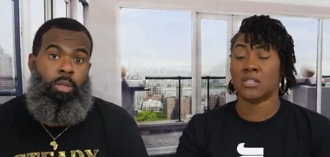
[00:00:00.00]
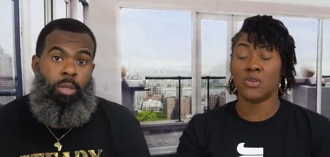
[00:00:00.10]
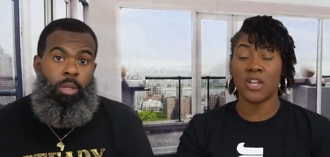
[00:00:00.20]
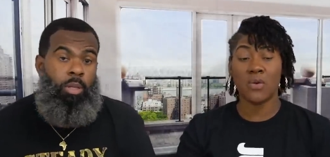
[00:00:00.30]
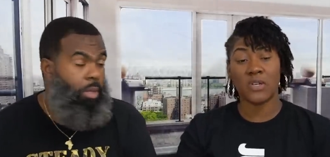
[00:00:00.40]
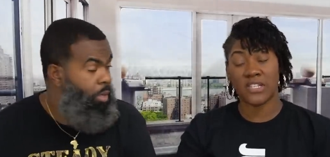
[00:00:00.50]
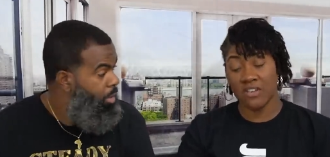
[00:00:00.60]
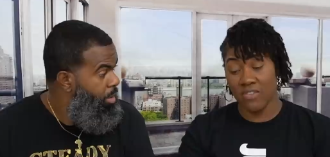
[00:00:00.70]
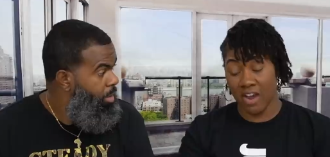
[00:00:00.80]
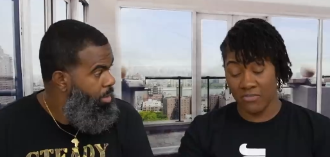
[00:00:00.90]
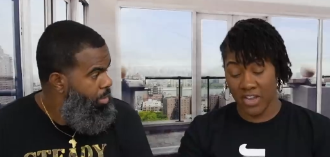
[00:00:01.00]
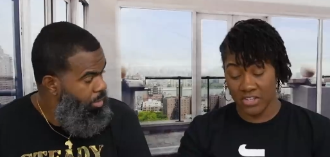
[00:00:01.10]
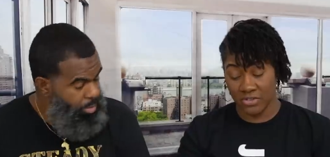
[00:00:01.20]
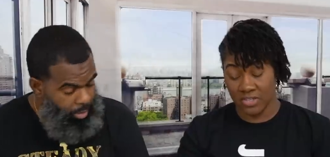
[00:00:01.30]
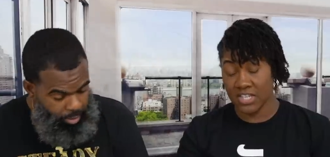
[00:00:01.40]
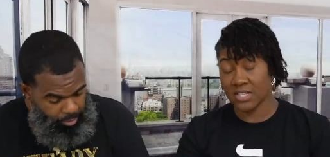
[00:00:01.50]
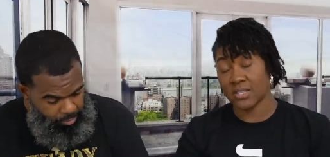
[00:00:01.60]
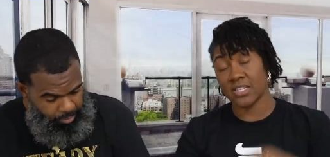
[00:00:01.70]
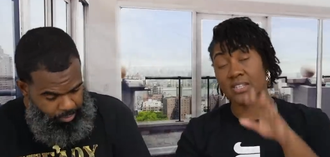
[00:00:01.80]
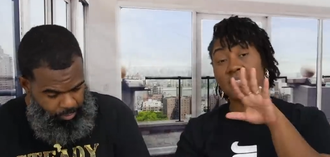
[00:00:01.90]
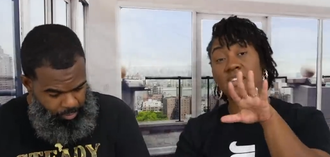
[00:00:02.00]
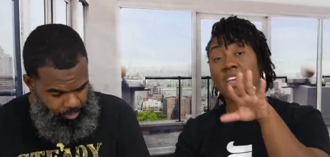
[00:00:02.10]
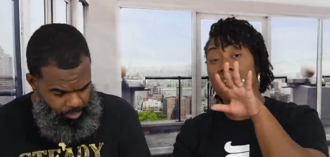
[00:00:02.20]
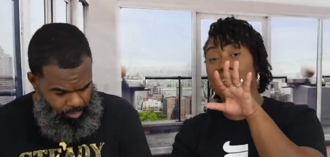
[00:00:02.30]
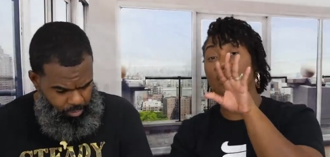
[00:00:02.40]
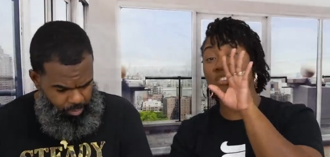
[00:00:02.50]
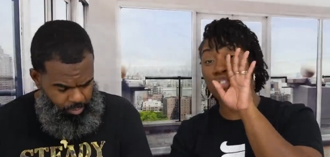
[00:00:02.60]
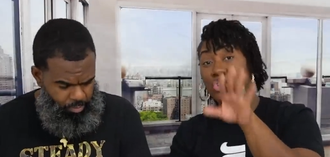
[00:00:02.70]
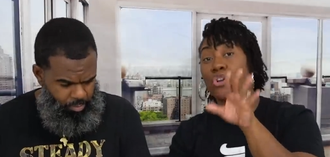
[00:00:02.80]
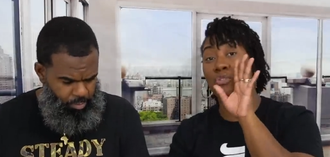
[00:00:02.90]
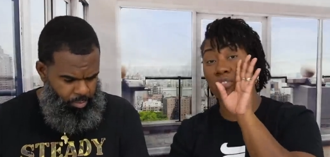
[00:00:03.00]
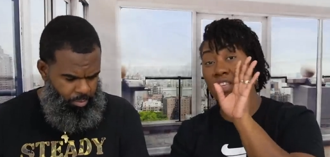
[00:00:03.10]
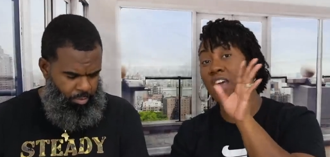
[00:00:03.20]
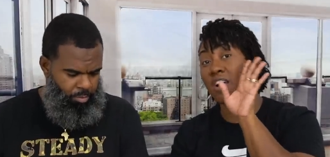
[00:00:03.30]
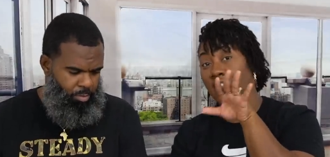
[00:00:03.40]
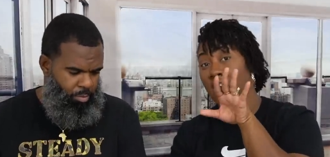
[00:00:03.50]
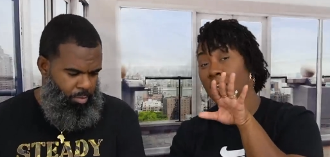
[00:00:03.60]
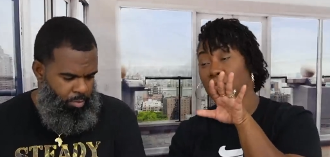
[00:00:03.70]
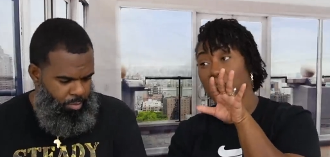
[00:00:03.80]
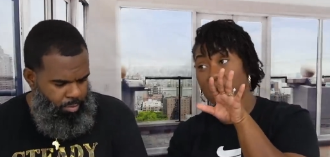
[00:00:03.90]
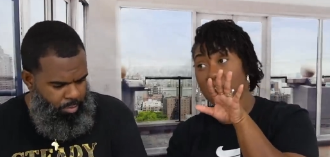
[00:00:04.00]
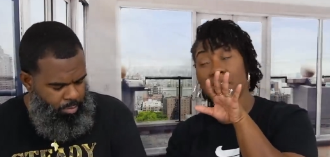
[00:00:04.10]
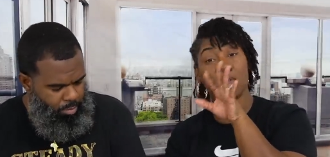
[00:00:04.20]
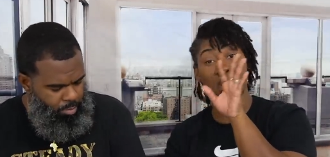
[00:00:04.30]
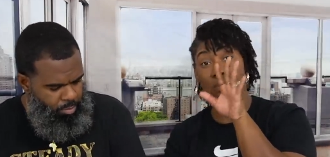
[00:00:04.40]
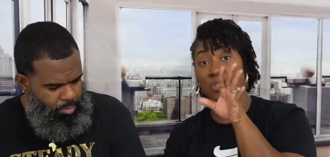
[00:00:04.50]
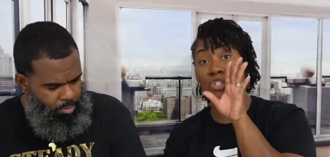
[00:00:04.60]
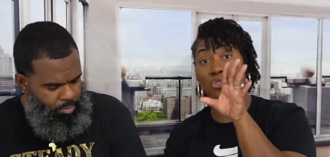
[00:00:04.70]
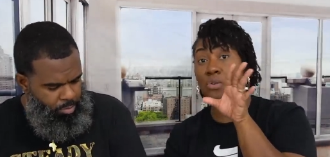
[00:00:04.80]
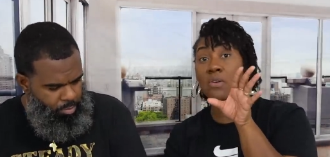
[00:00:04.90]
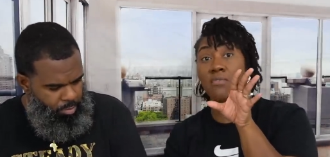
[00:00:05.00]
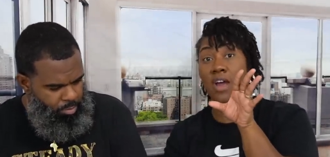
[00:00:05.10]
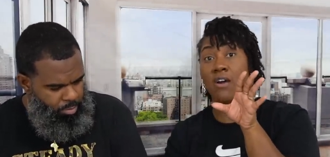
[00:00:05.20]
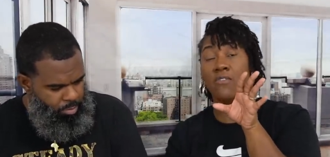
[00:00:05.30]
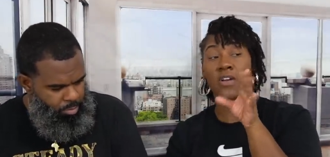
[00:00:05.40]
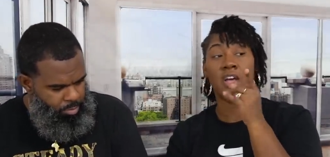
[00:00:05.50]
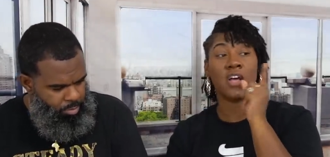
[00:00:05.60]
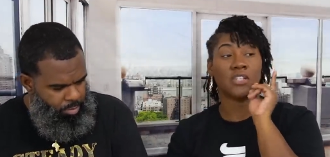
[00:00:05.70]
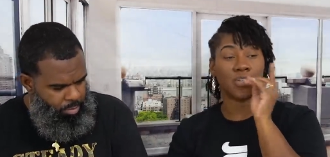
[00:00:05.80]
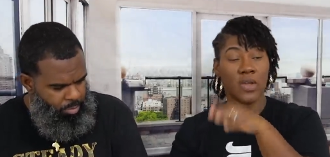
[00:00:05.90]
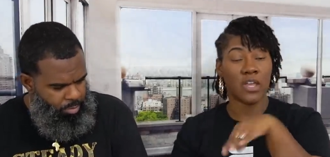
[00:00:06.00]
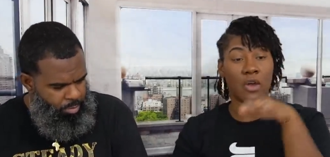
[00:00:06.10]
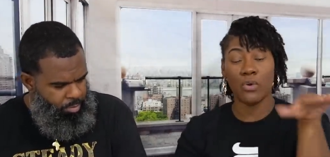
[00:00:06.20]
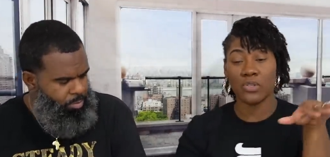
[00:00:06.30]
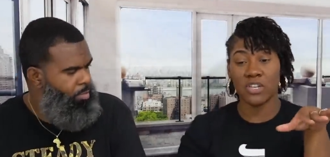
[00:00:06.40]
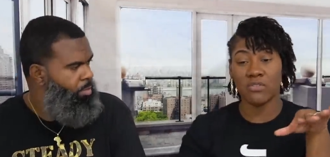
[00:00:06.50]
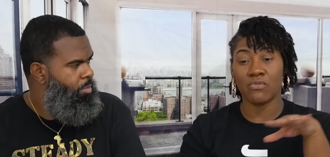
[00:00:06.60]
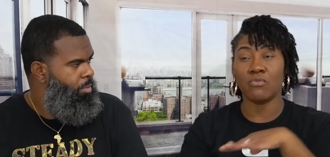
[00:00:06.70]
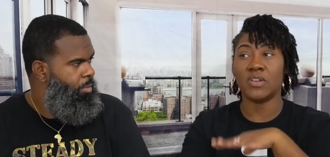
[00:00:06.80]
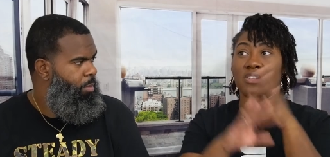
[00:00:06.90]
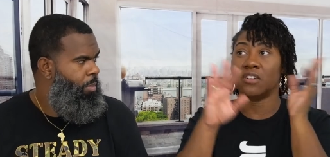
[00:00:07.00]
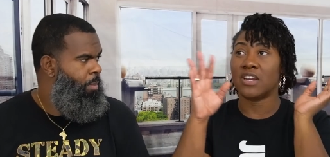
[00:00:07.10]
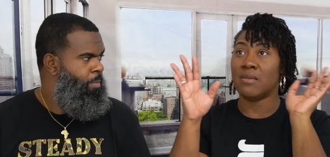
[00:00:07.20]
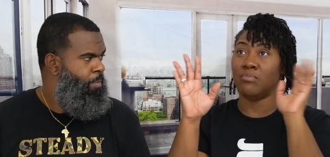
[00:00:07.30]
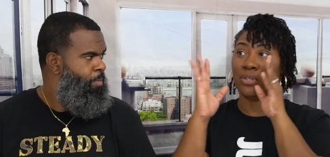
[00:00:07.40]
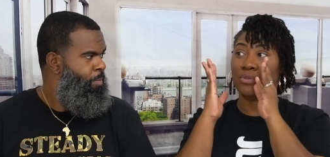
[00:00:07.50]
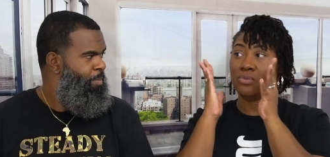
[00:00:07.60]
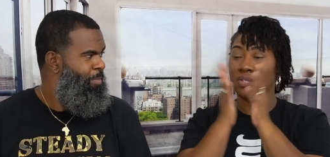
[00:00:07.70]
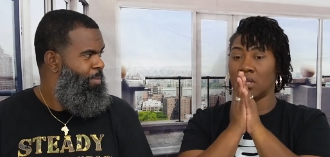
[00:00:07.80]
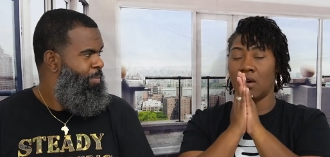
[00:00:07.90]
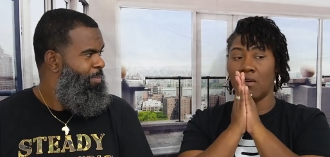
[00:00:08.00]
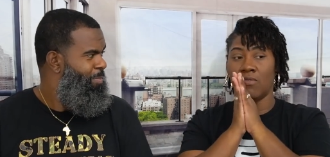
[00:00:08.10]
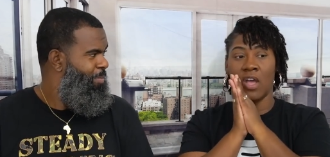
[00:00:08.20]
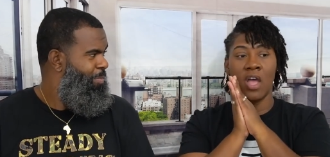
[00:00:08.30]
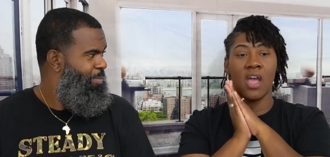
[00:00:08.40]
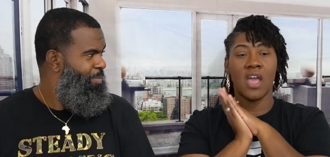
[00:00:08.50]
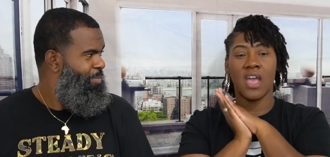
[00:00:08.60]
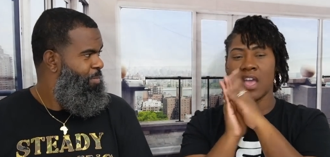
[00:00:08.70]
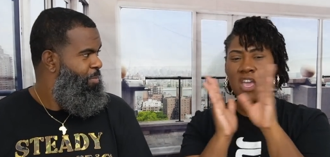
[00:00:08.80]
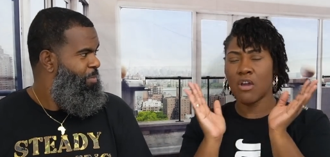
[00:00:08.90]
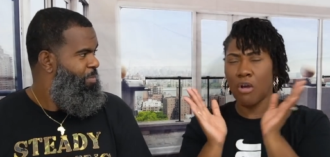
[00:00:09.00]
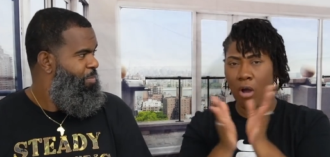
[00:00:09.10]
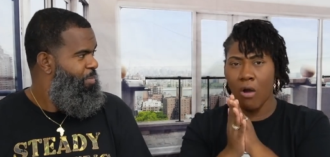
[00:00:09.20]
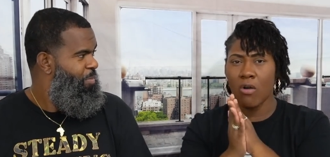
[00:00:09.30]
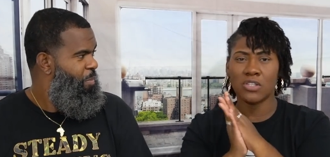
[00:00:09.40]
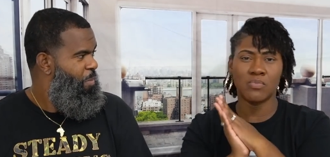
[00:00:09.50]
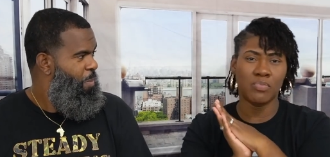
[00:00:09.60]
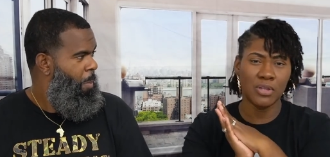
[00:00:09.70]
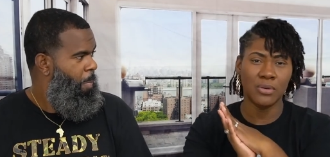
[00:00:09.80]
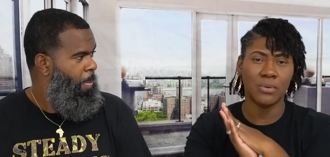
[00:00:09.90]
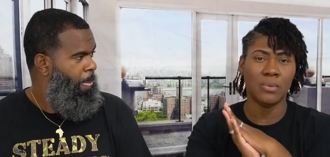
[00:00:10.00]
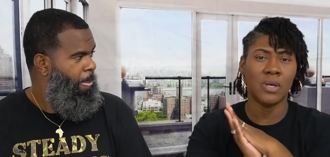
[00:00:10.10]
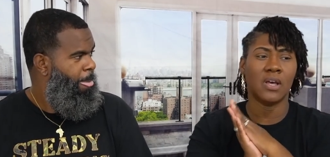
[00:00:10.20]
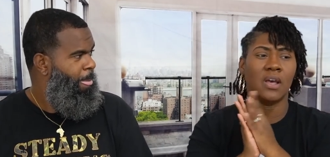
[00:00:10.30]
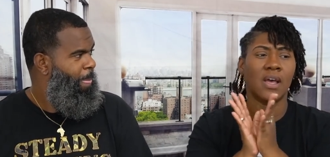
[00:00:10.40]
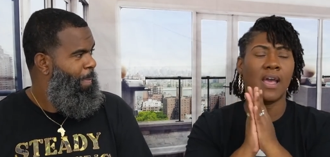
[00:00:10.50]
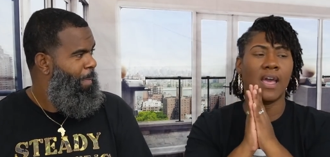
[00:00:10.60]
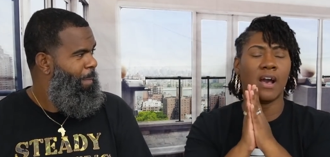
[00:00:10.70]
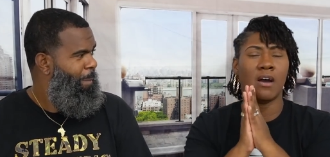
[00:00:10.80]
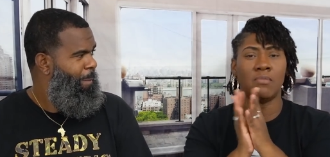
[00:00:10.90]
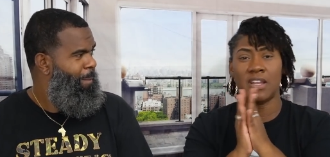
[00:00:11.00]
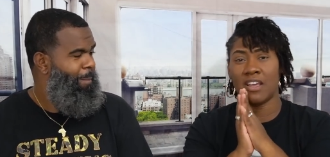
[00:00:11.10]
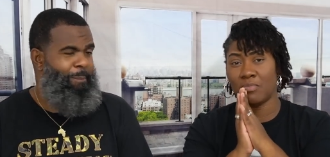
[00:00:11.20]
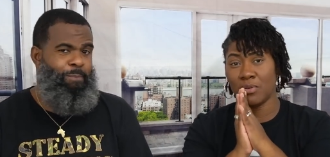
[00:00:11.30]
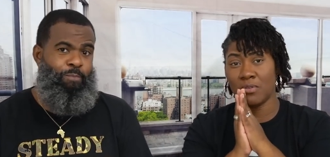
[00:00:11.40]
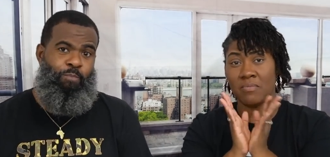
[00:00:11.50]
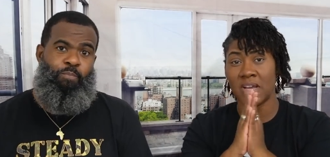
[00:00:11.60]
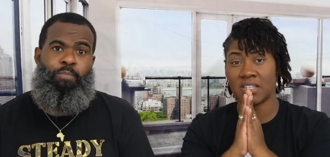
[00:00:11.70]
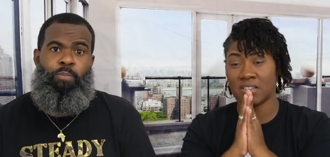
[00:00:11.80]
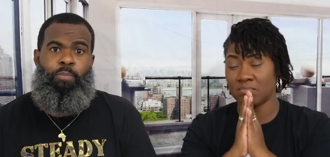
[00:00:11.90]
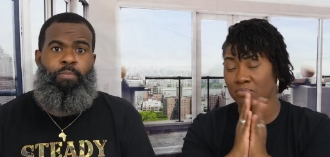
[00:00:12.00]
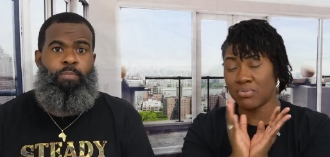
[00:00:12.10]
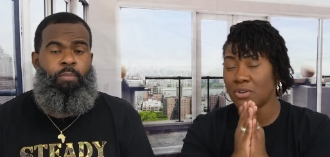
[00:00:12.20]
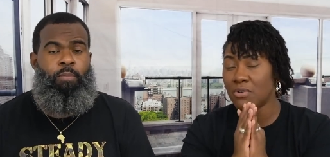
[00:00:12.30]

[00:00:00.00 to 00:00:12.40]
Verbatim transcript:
Speaker 1: So then we see Ralph Angel. And this this scene concerned the hell out of me because I was like, "What you doing, Ralph?" So he goes in the room. He's looking at blue stuff, and he calls Blue um, and left Blue a message. Blue